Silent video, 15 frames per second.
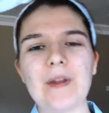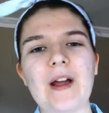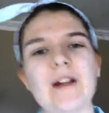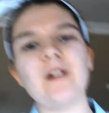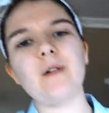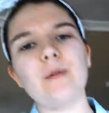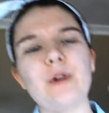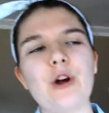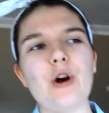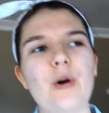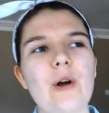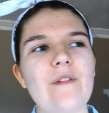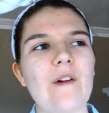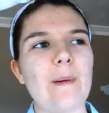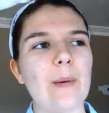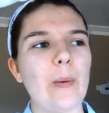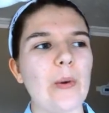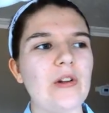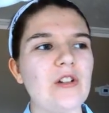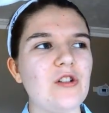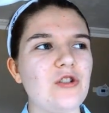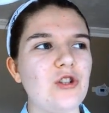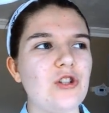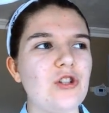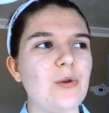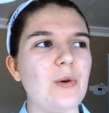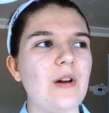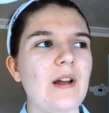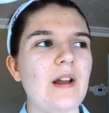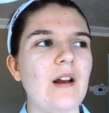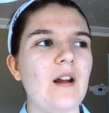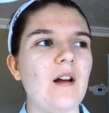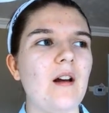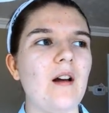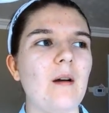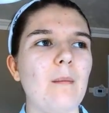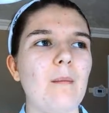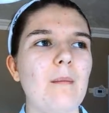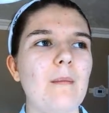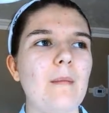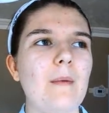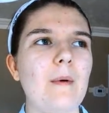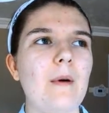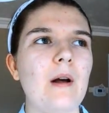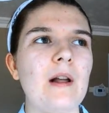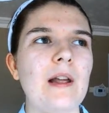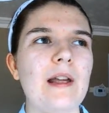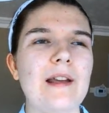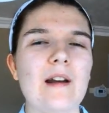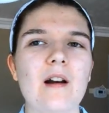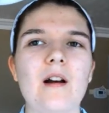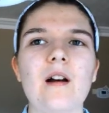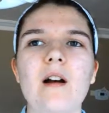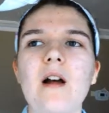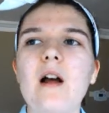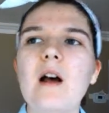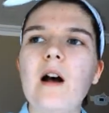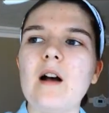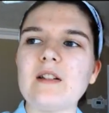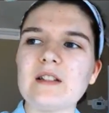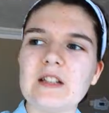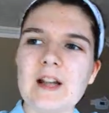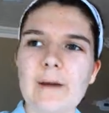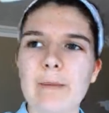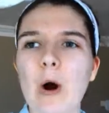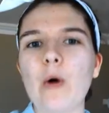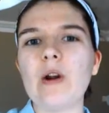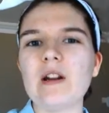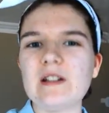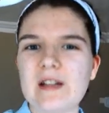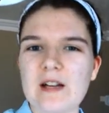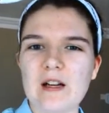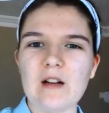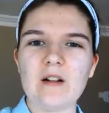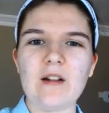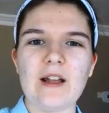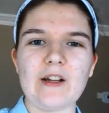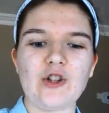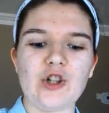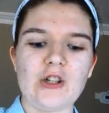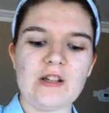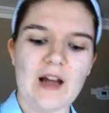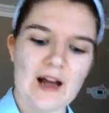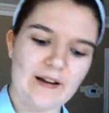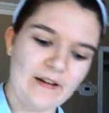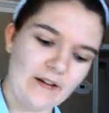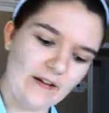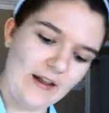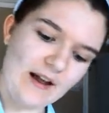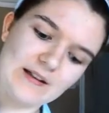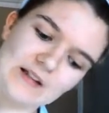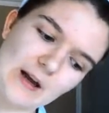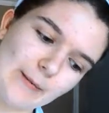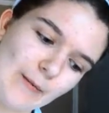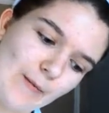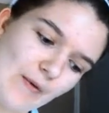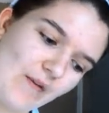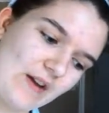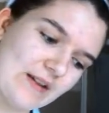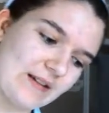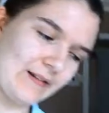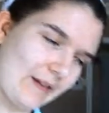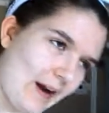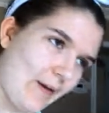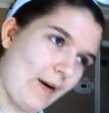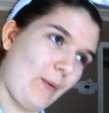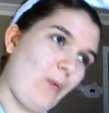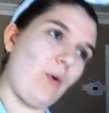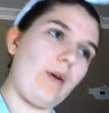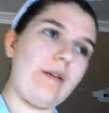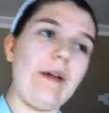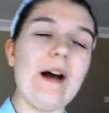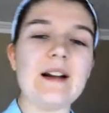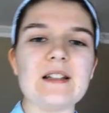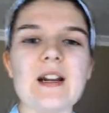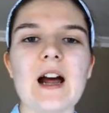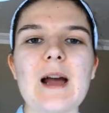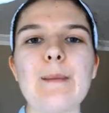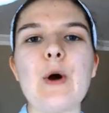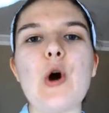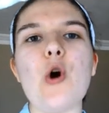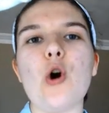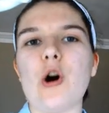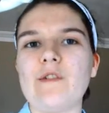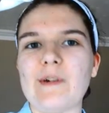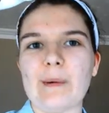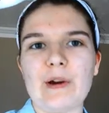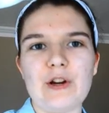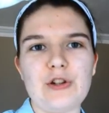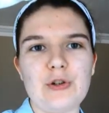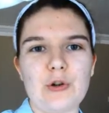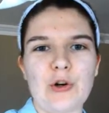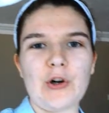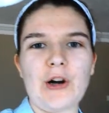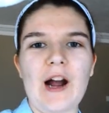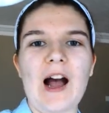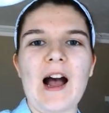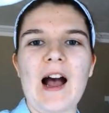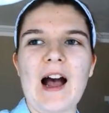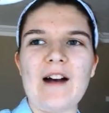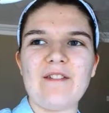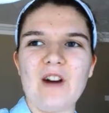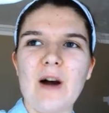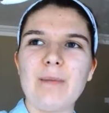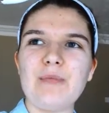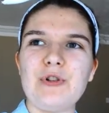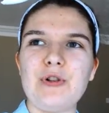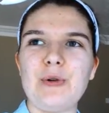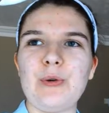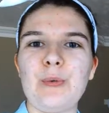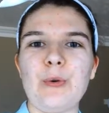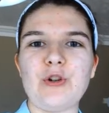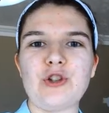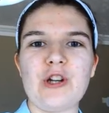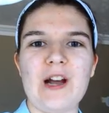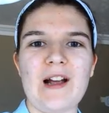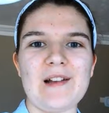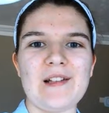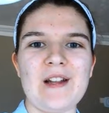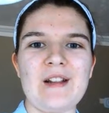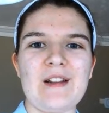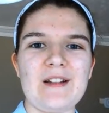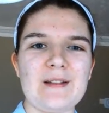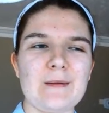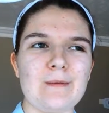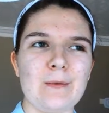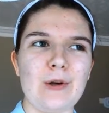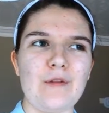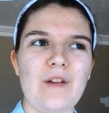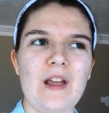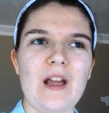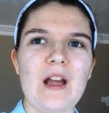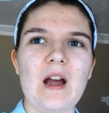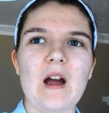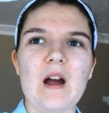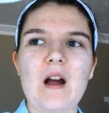I don't know if I'm going to just do it in a like a, a sleek ponytail like she's had in the last couple movies and how I wore the last time, or if I'm going to do her half updo, which she has in this movie.